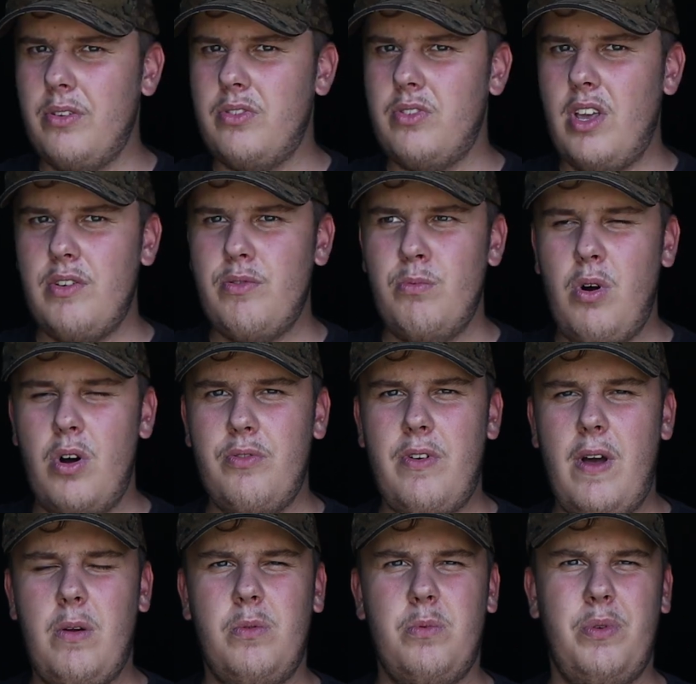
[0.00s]
I'd say, from what I
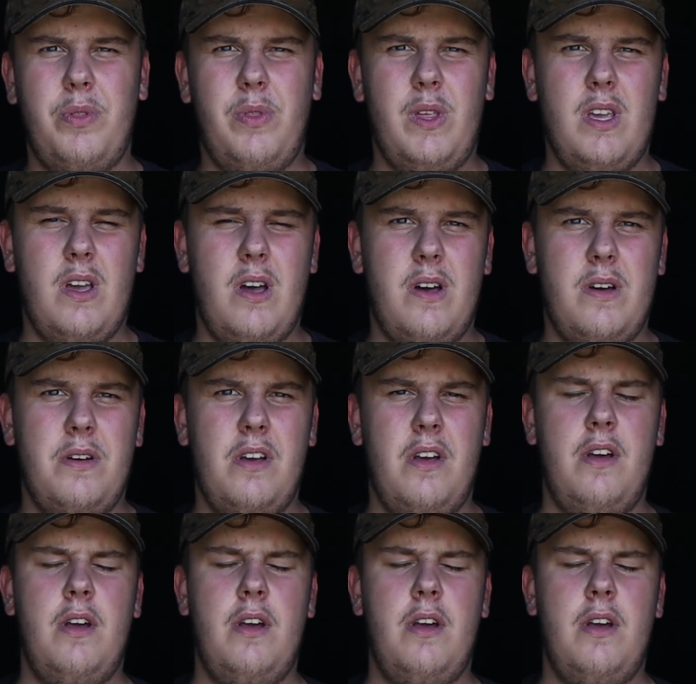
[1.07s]
found with the